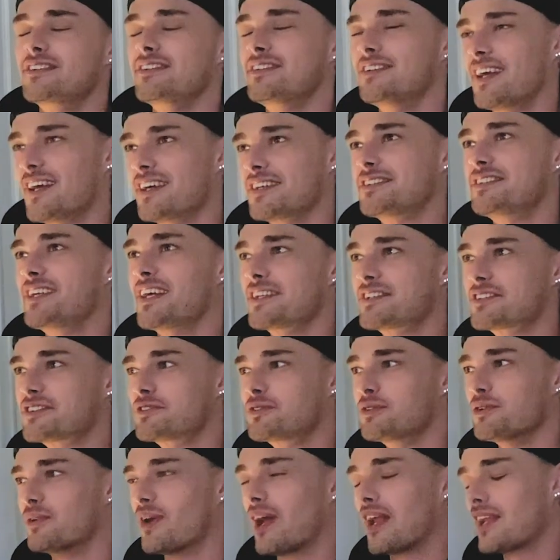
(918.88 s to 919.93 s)
Yes, that's
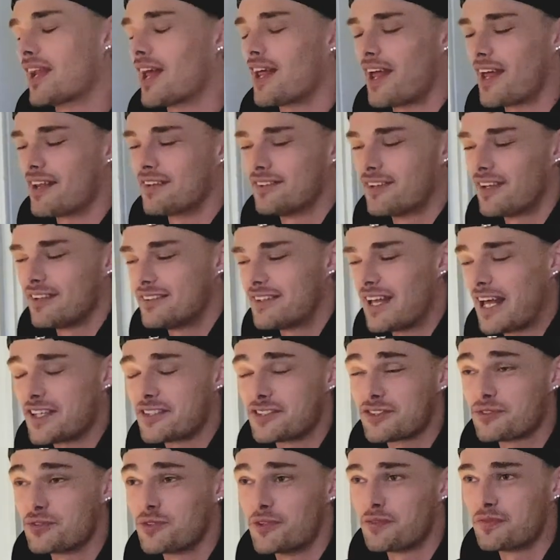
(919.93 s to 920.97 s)
true, and
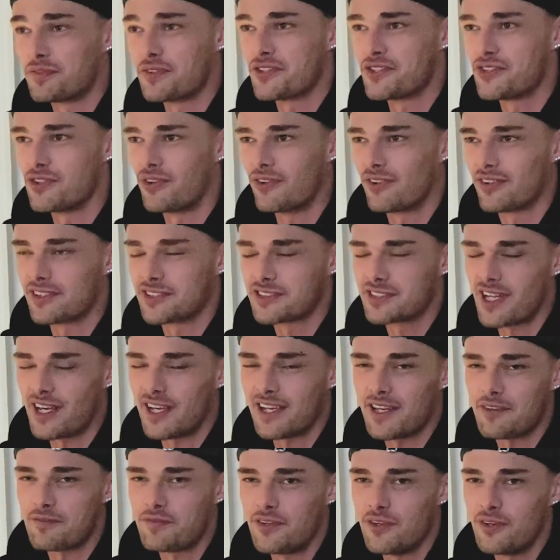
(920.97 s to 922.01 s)
that's true for sure. Because
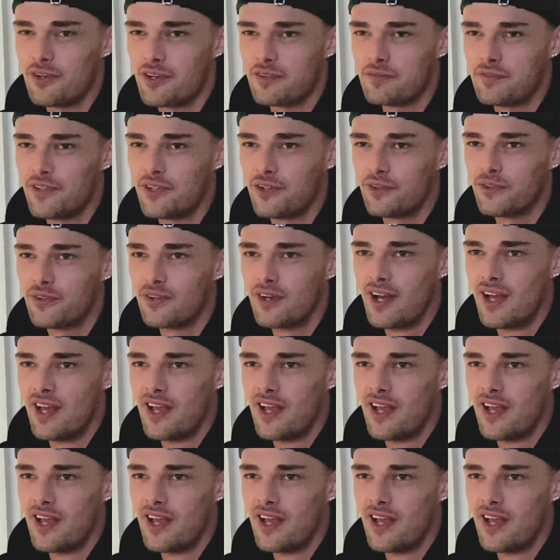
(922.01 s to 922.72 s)
like if you